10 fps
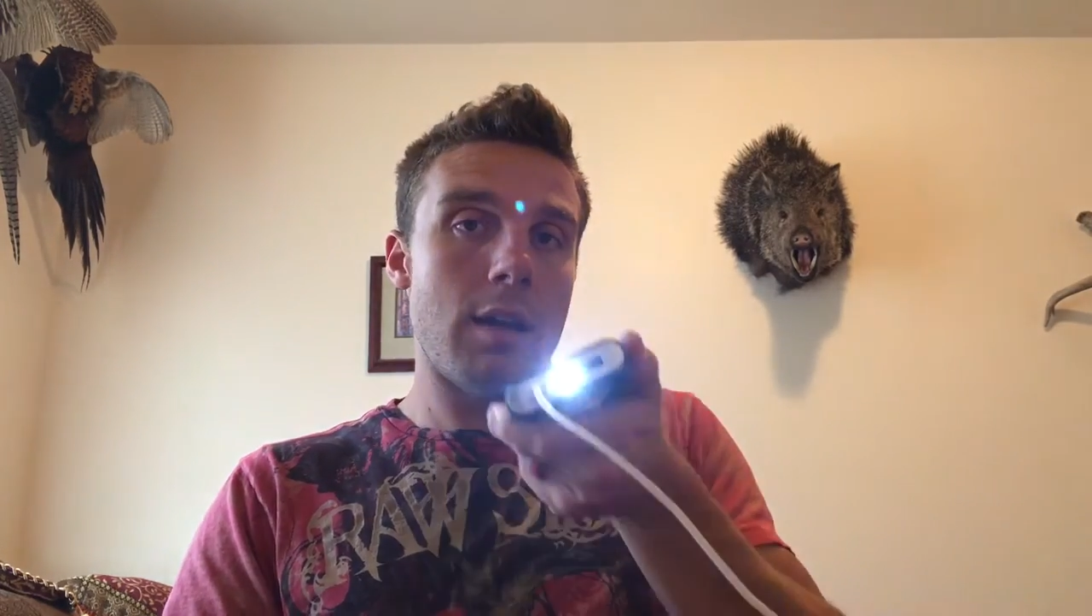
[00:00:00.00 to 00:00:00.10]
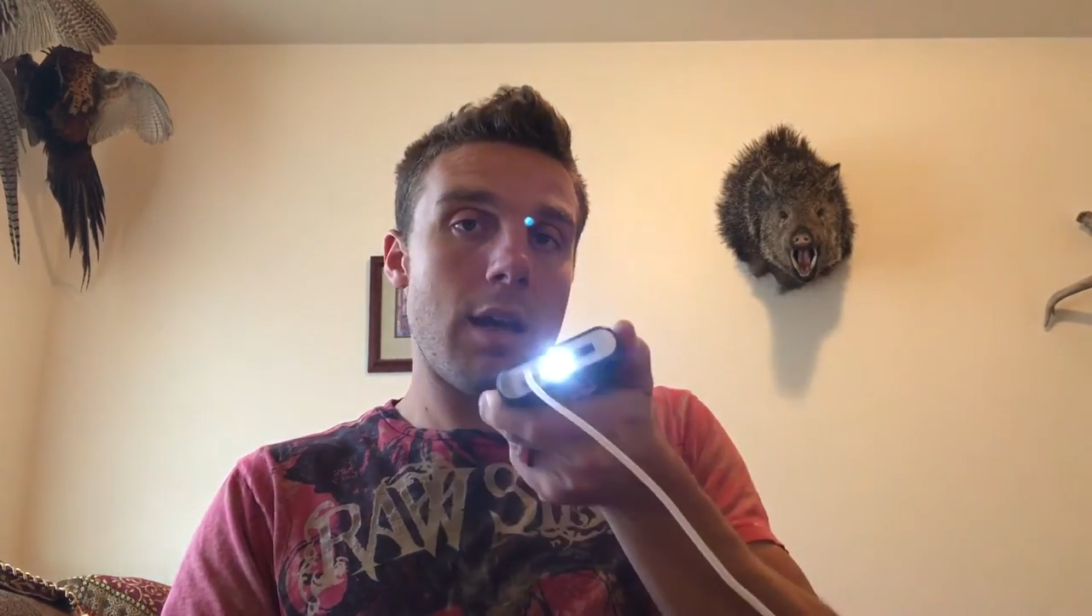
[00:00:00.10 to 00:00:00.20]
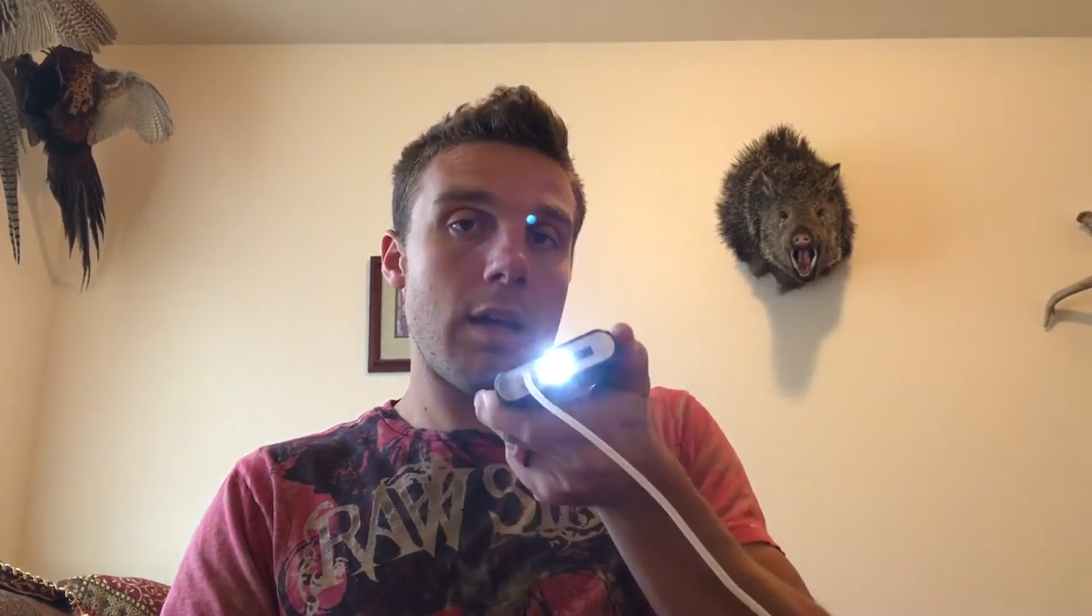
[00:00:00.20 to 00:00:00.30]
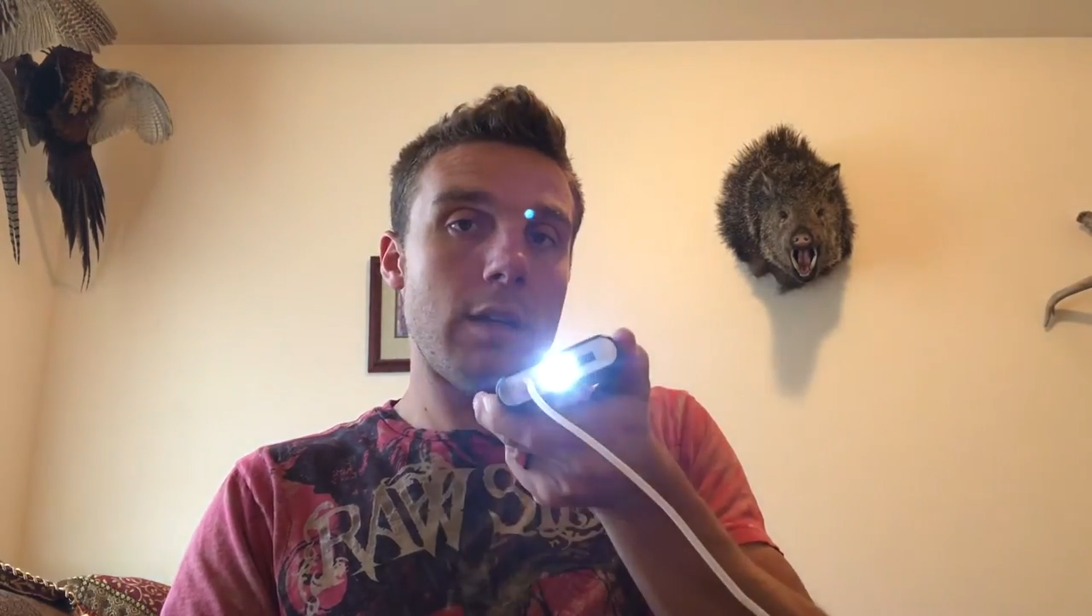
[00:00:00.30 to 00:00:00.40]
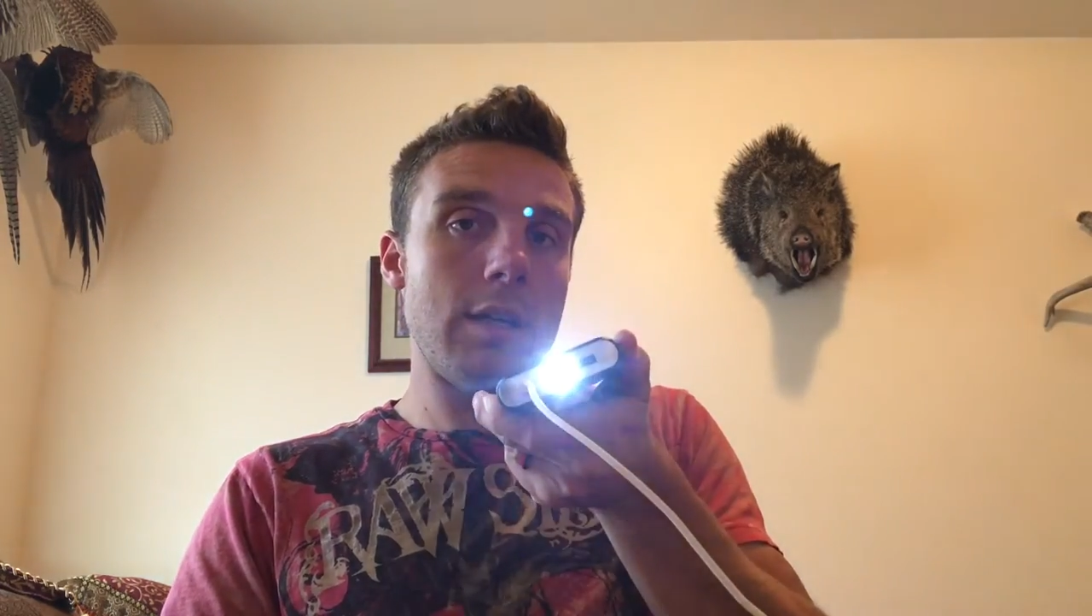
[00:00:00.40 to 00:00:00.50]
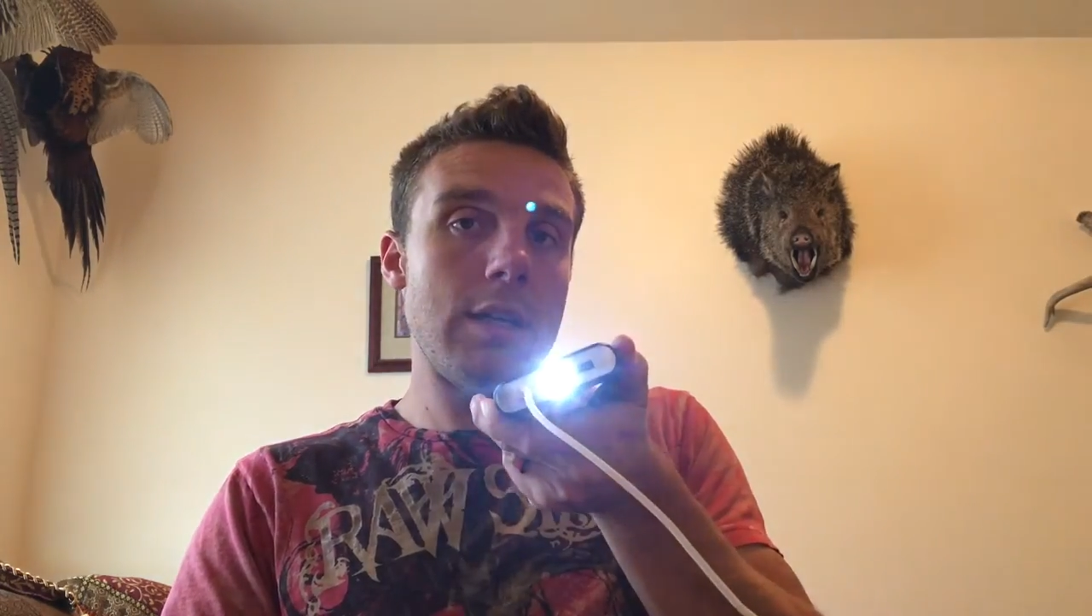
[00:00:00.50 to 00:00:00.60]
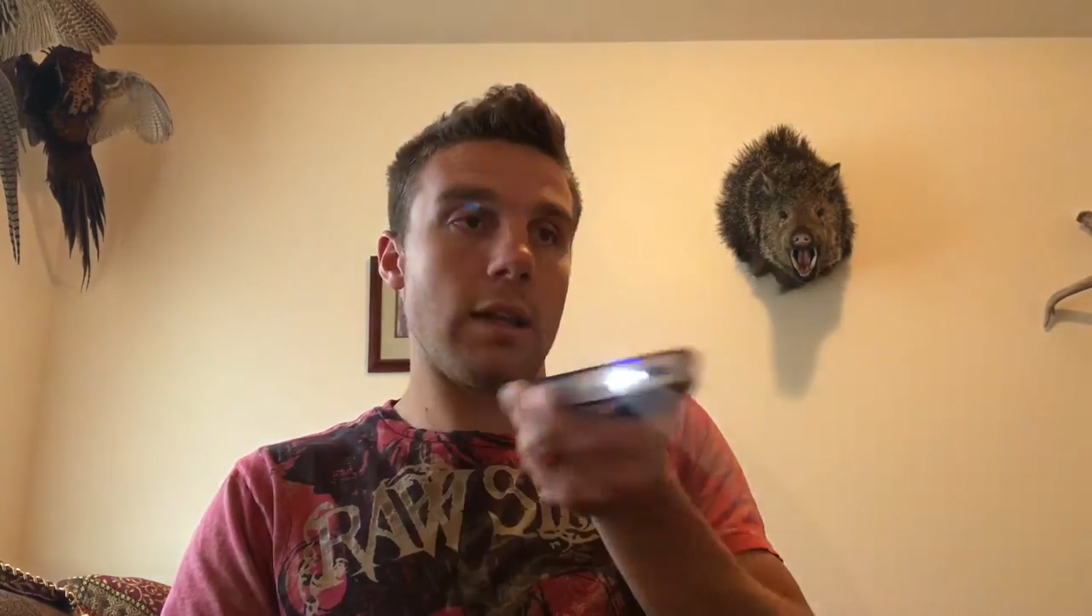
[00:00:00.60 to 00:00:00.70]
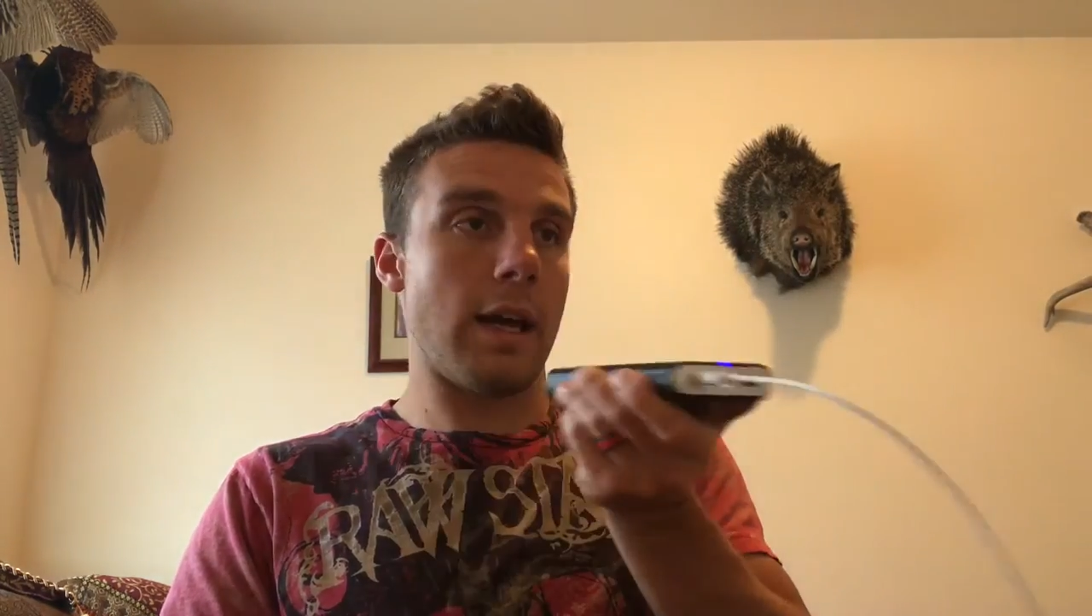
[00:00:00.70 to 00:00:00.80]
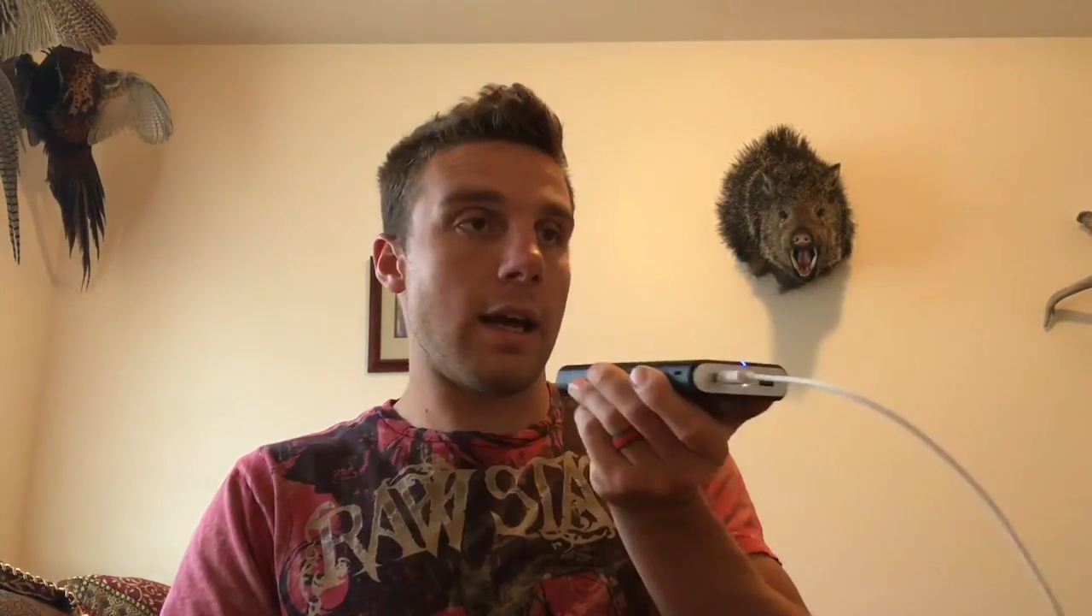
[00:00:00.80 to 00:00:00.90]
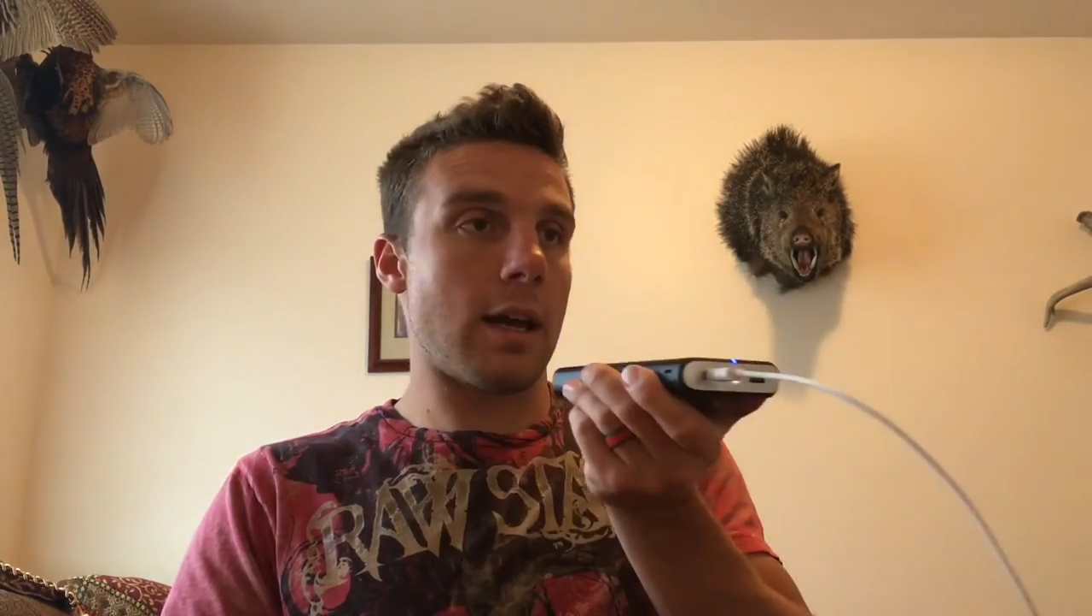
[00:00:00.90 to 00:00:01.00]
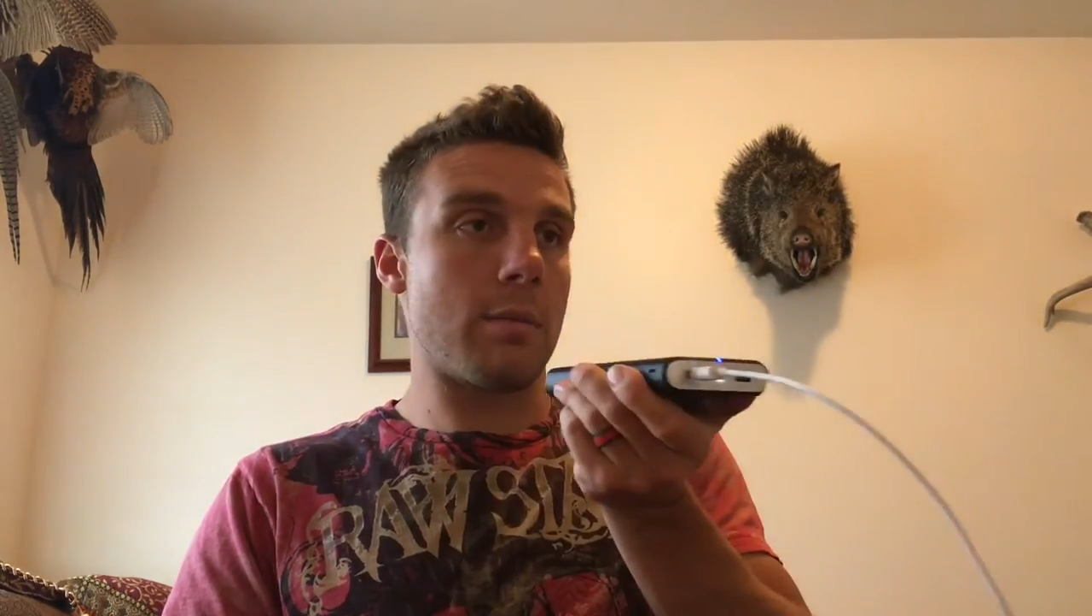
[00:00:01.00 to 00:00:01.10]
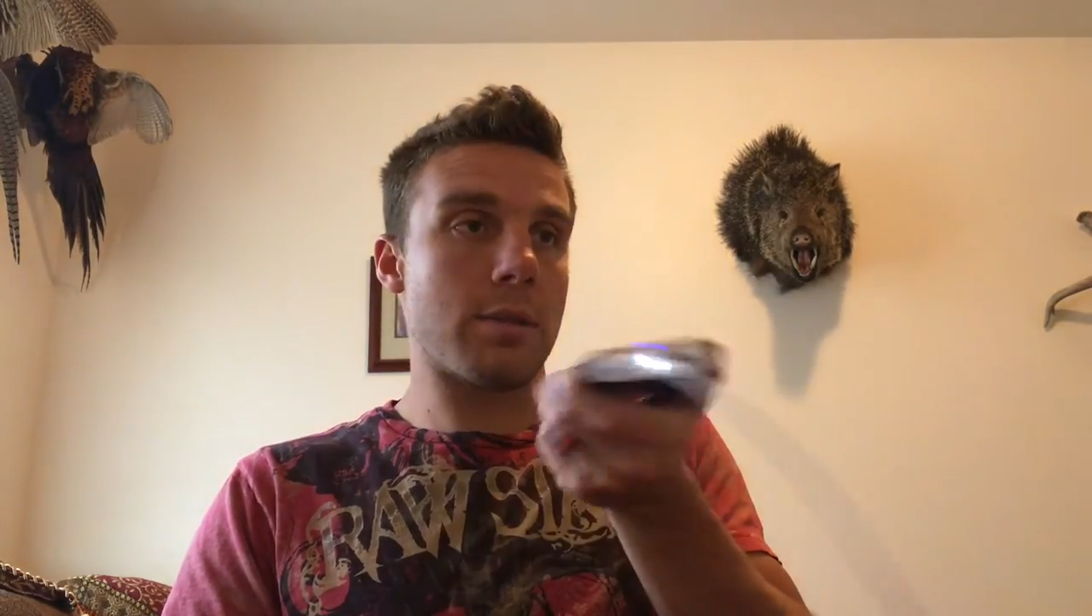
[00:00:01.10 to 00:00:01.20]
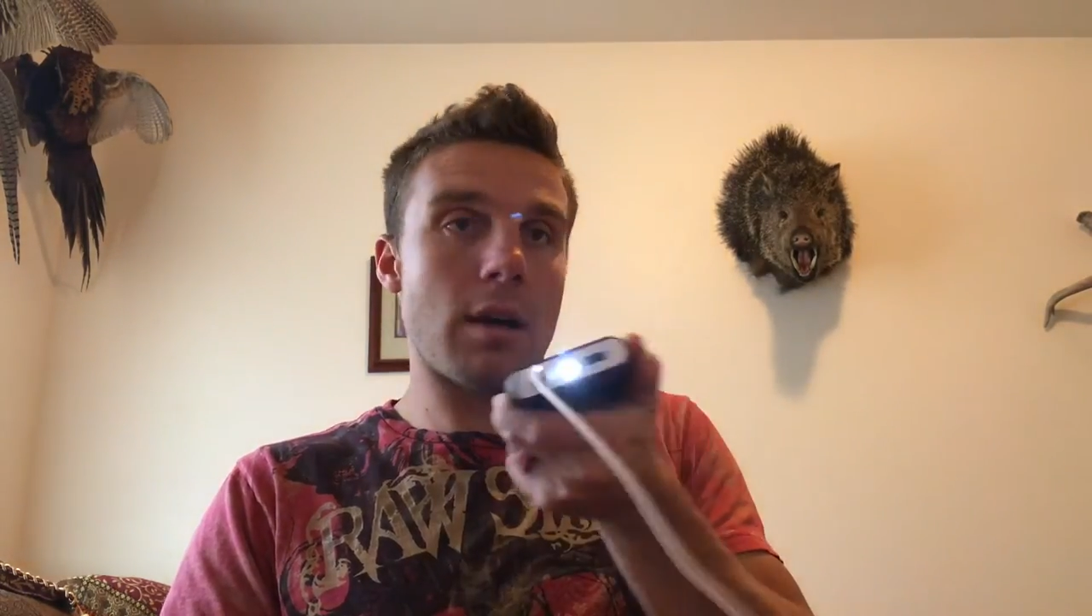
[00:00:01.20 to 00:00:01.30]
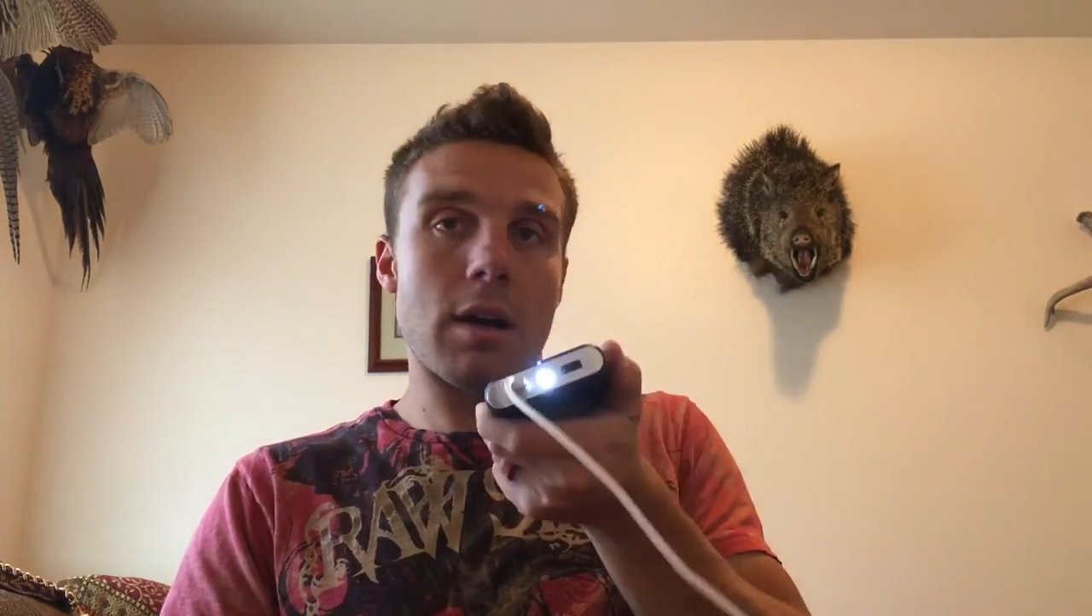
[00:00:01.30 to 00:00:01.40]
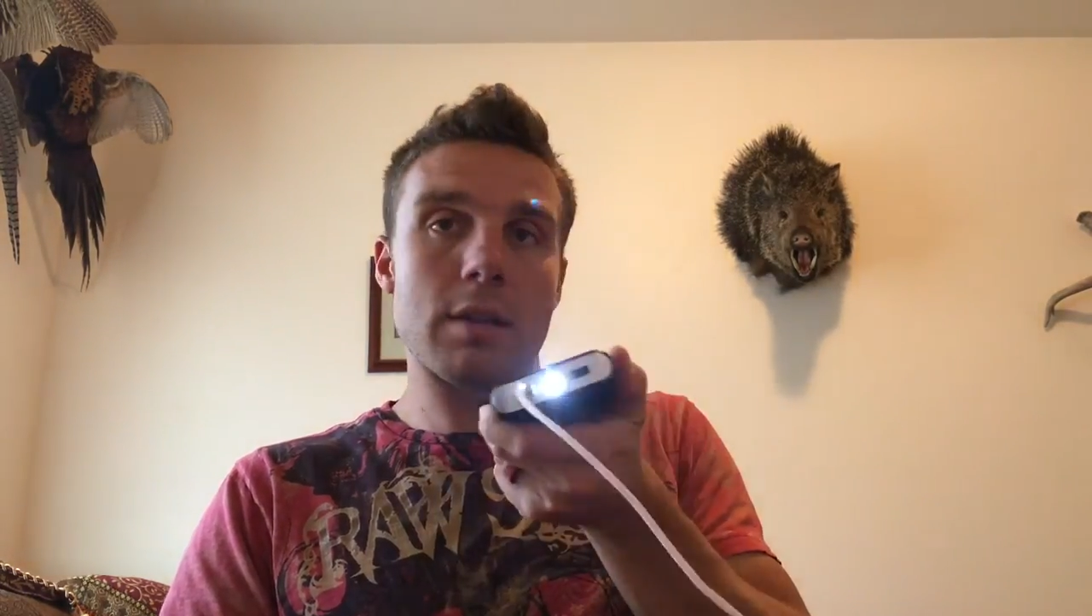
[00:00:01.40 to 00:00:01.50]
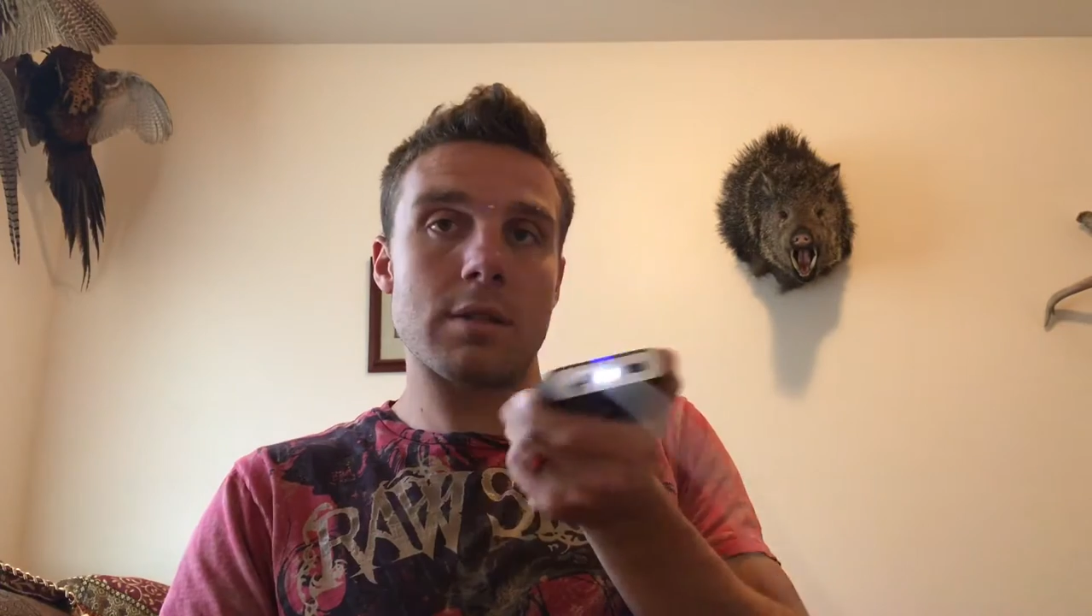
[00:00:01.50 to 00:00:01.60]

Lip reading: LED light comes on.